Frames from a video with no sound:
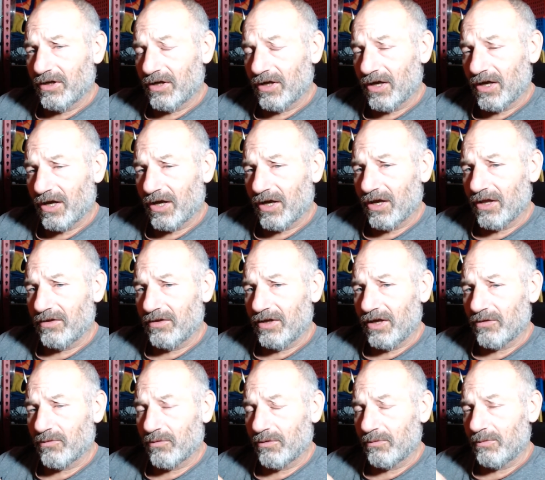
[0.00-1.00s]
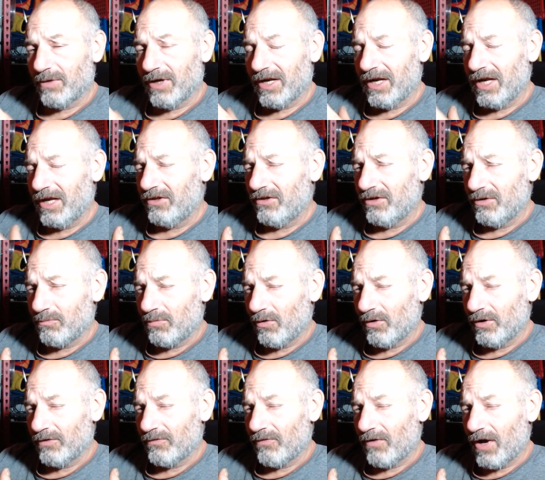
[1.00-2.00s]
uh, the other one we had eighteen
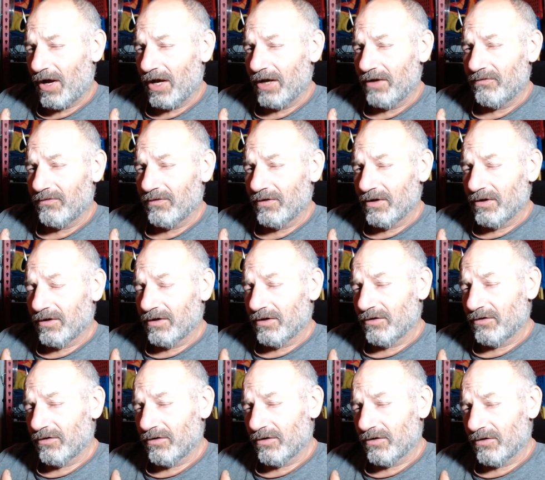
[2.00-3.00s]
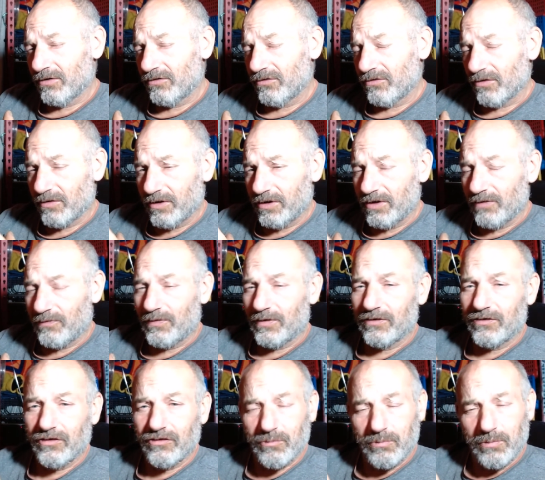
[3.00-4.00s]
point five. Uh, so the
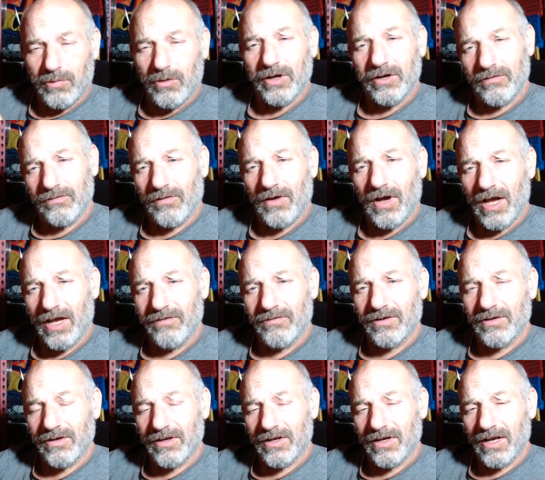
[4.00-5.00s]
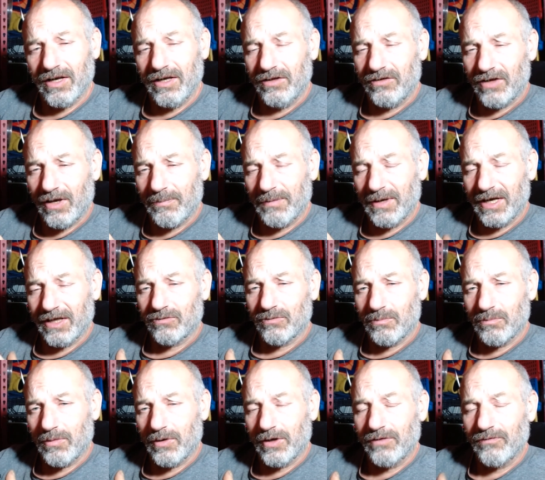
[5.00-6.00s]
difference is a zero point five, and anytime I get to a
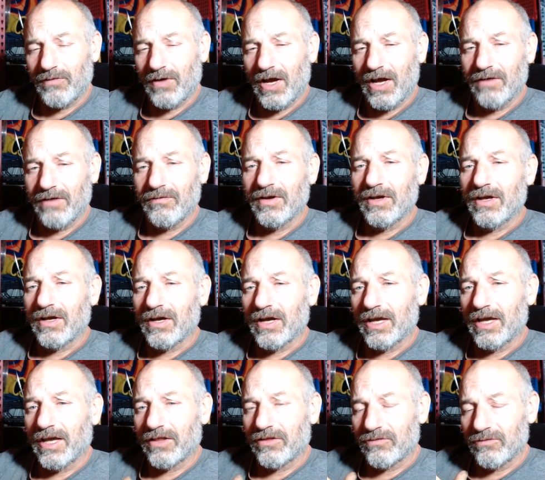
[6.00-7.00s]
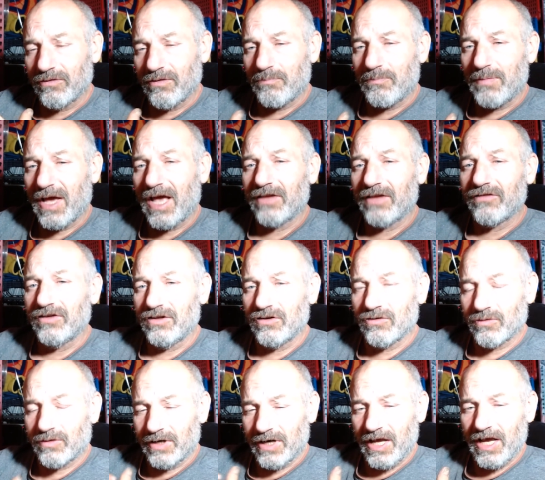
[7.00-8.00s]
zero point five, I get through the passing
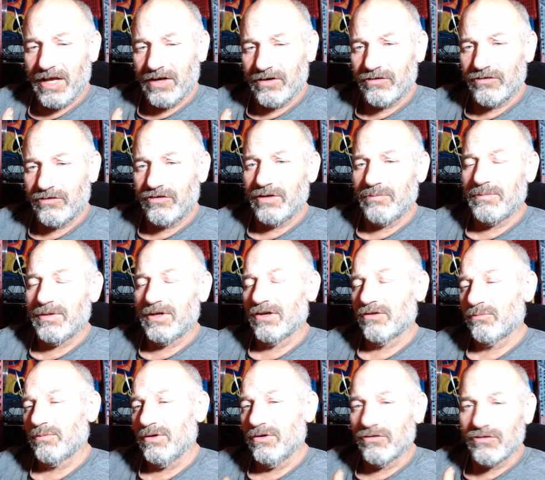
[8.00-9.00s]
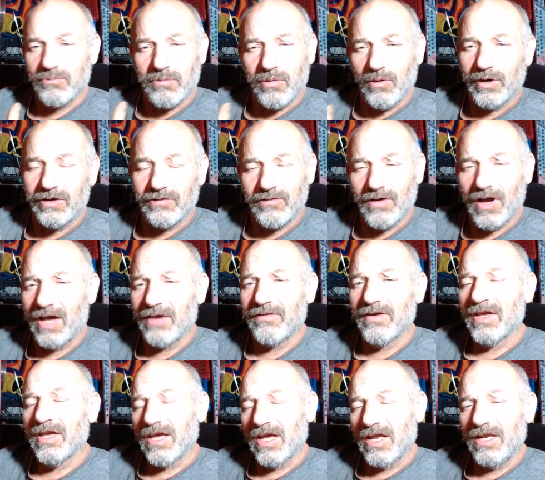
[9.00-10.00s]
or an energy because we use a zero point five.
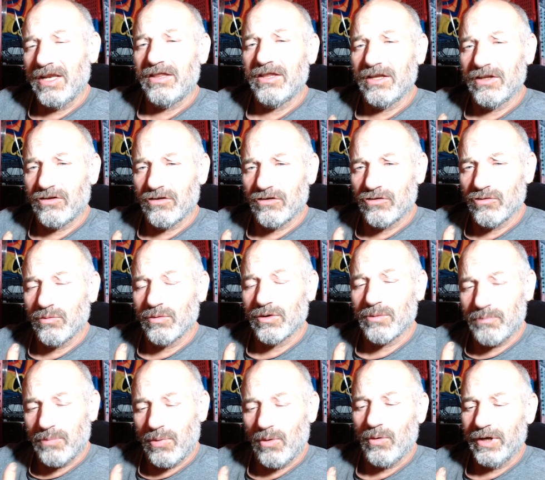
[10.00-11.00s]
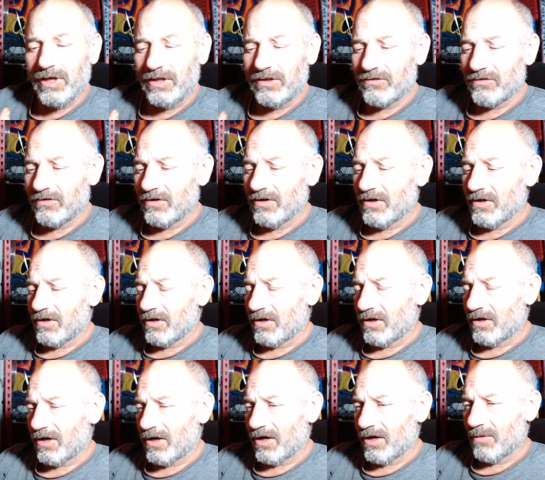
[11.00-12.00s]
Anything to do with a point
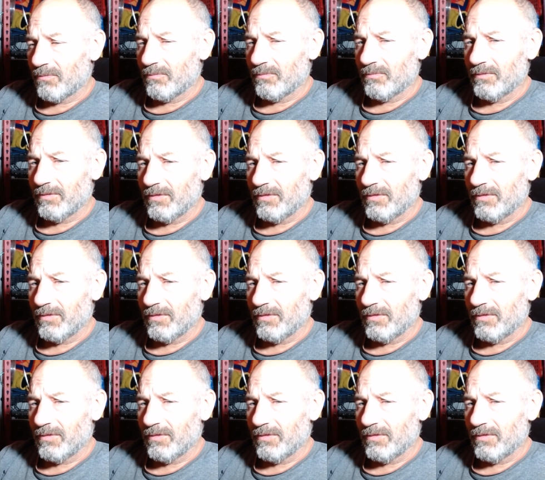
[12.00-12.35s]
um,